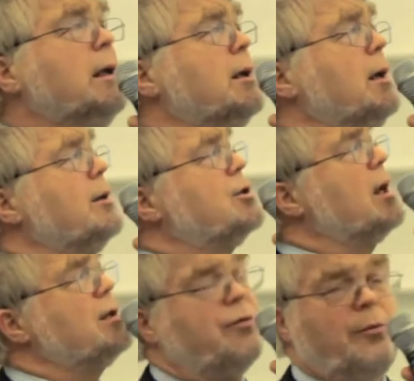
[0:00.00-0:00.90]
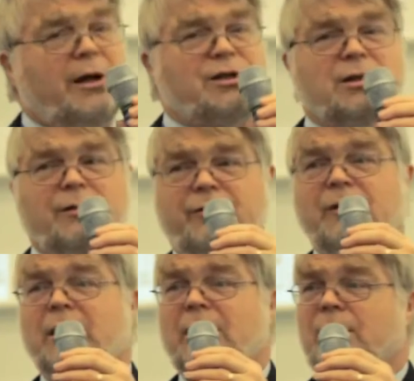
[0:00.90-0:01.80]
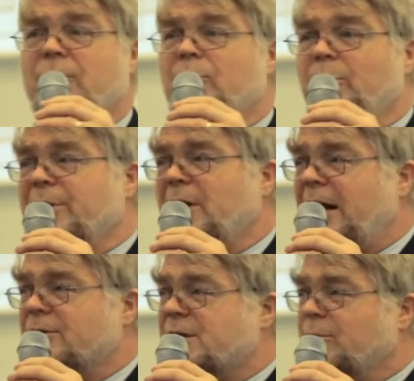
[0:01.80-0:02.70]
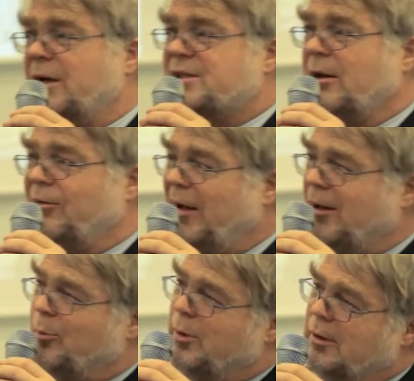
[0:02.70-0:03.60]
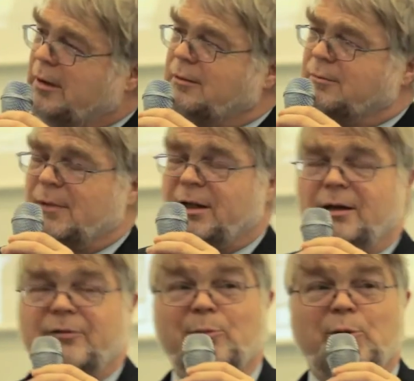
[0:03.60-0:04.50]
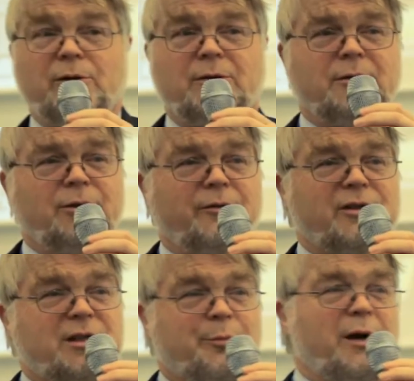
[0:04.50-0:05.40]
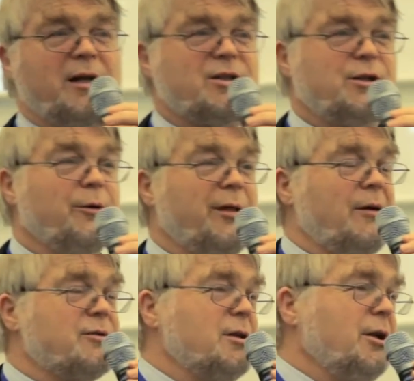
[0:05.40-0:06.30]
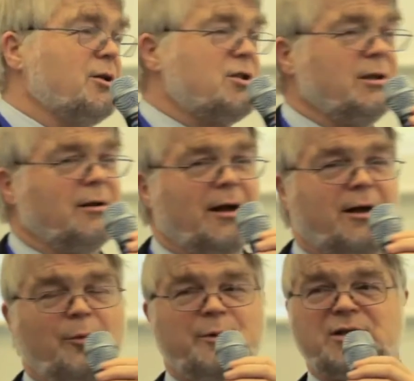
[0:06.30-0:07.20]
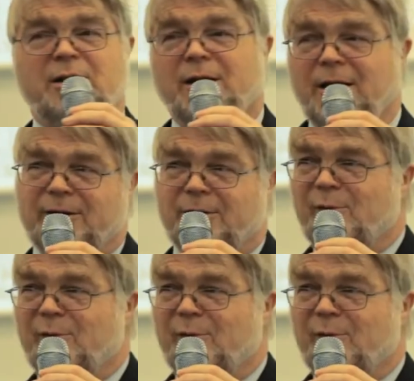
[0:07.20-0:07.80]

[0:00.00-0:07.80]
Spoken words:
the transformation of government-built housing by self-help. Liverpool University Press, 2000. You can still get copies in the